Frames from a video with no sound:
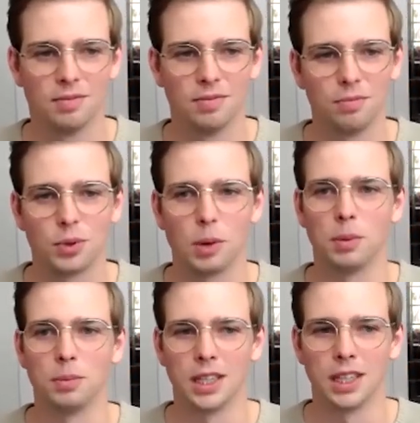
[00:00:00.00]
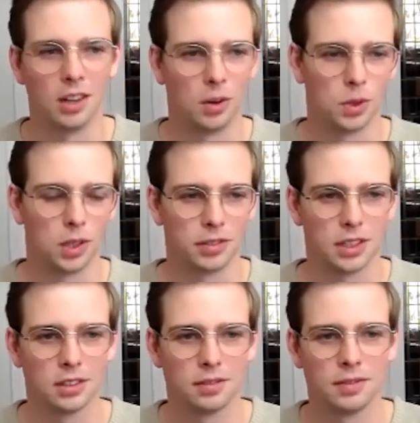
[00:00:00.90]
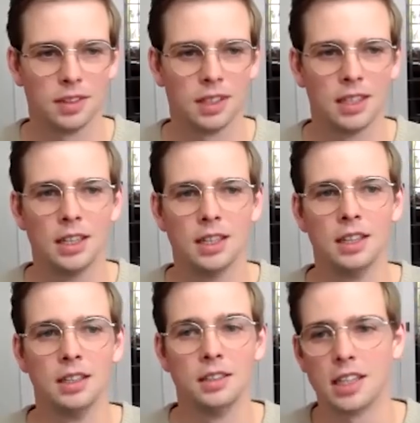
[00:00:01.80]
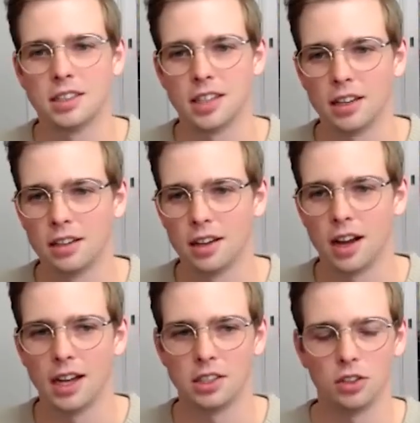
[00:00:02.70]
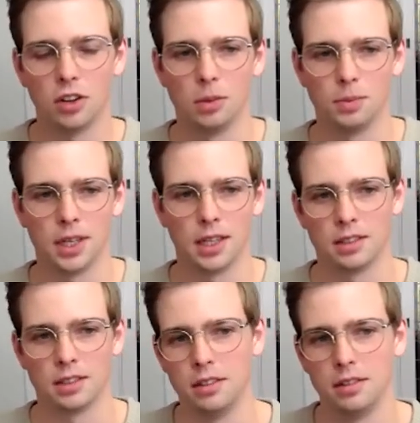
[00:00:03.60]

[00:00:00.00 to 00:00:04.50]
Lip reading: probably not worth it. That said, I do hope that